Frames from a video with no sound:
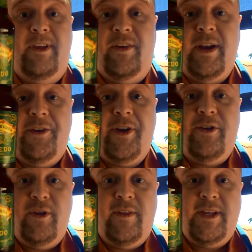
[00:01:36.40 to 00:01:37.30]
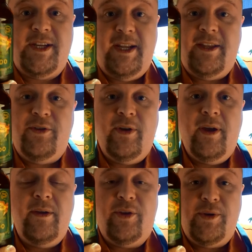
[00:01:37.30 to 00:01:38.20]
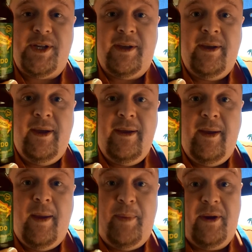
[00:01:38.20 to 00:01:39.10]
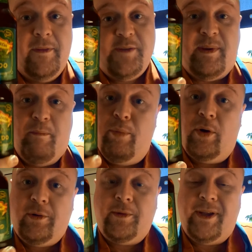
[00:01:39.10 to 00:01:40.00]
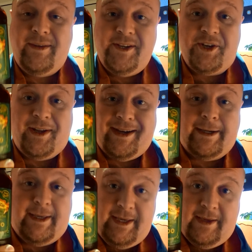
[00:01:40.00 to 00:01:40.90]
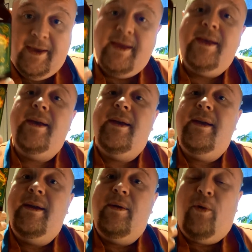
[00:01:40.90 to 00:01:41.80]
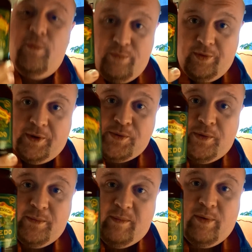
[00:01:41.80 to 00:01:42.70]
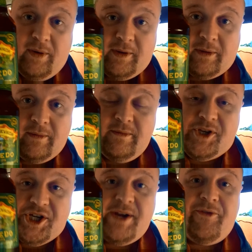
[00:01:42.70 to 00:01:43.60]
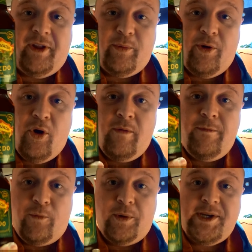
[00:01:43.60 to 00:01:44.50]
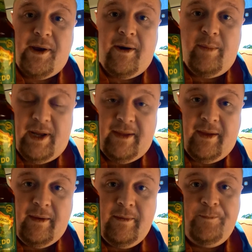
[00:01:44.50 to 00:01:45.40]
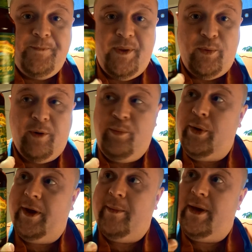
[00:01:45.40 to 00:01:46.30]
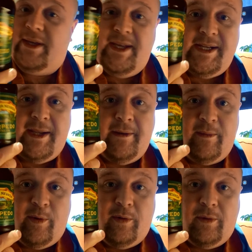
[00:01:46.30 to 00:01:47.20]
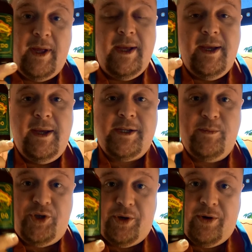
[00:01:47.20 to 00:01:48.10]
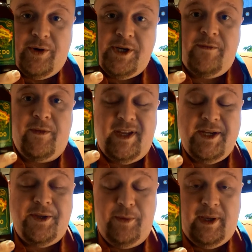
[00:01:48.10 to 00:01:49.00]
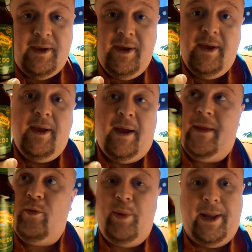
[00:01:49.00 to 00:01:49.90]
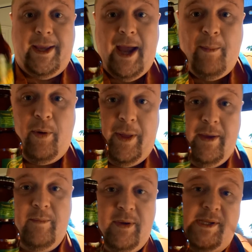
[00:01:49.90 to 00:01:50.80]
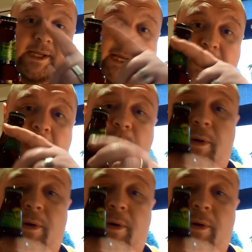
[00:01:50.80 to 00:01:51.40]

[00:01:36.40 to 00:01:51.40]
you're going to try doing this, you need to do it using a beer that's been bottle conditioned, i.e., homebrewers, when we bottle, generally we're not force carbonating. We're putting a bit of yeast into the bottle, some sugars for the yeast to eat, and then we're putting a cap on it. And because there's a cap